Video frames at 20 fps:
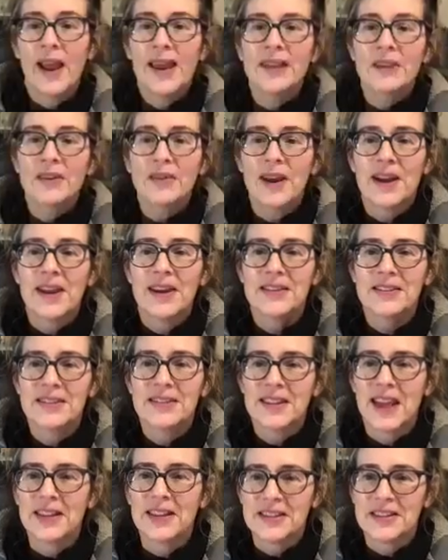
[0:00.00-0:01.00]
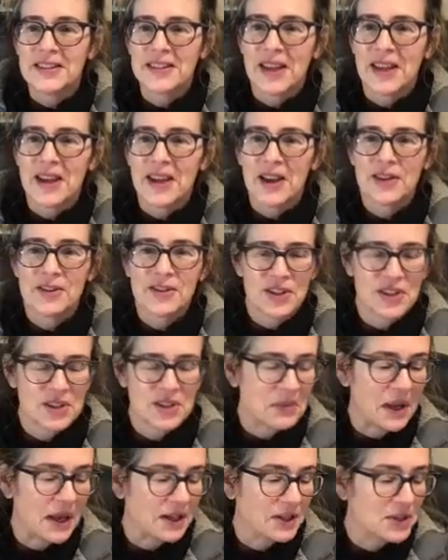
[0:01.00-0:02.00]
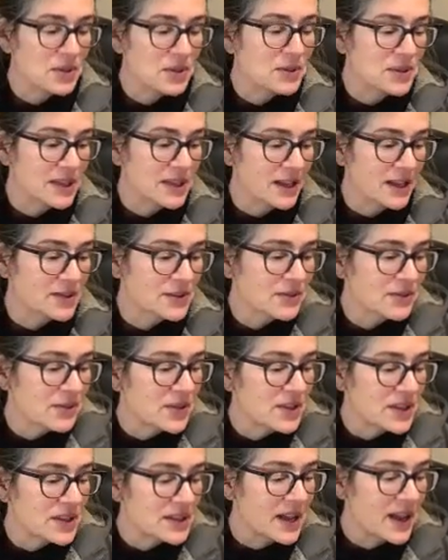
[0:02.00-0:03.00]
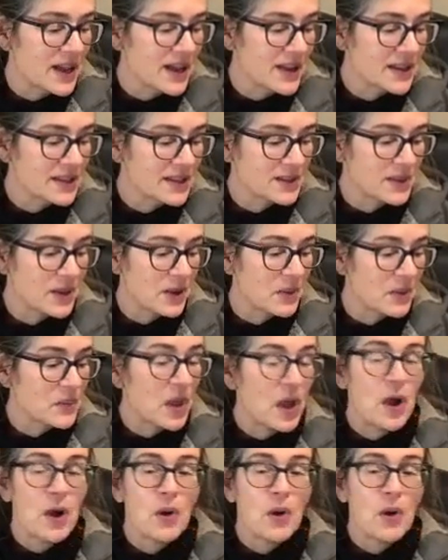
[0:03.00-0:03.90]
anyways, that's uh, just my two cents for the day. So, and